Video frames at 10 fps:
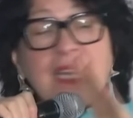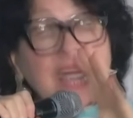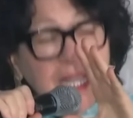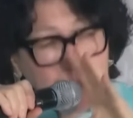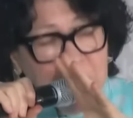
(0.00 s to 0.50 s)

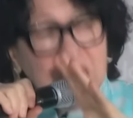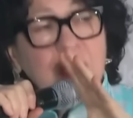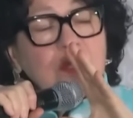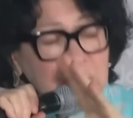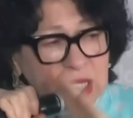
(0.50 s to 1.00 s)
There have been
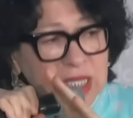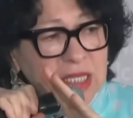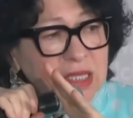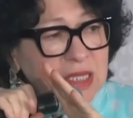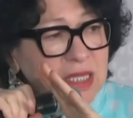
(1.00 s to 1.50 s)
those
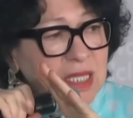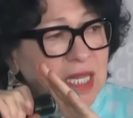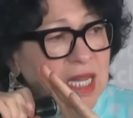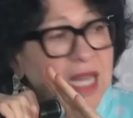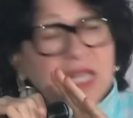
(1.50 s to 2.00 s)
days,
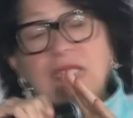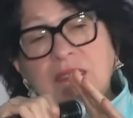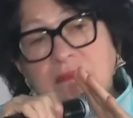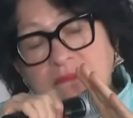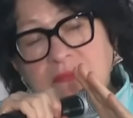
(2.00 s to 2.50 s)
and
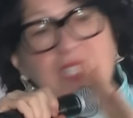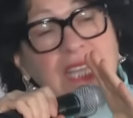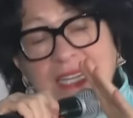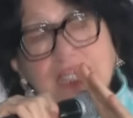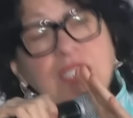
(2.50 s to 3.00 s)
there are
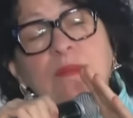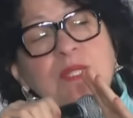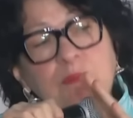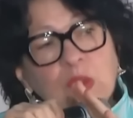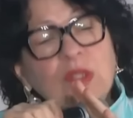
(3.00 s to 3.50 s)
likely to
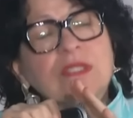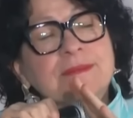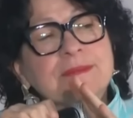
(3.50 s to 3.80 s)
be more.